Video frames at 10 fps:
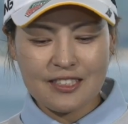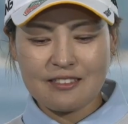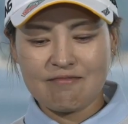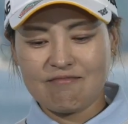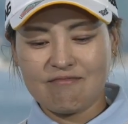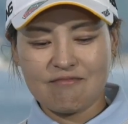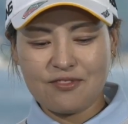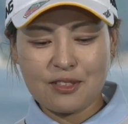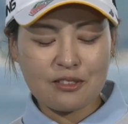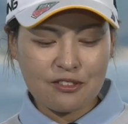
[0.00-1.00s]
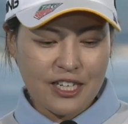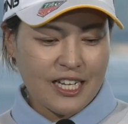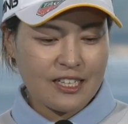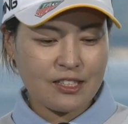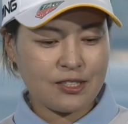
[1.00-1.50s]
and feel
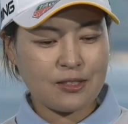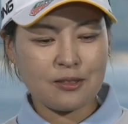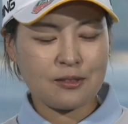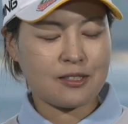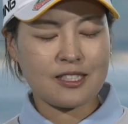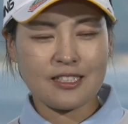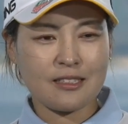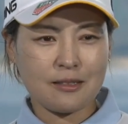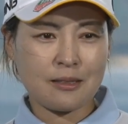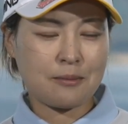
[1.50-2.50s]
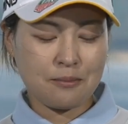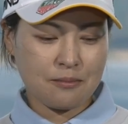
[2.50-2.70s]
great to see like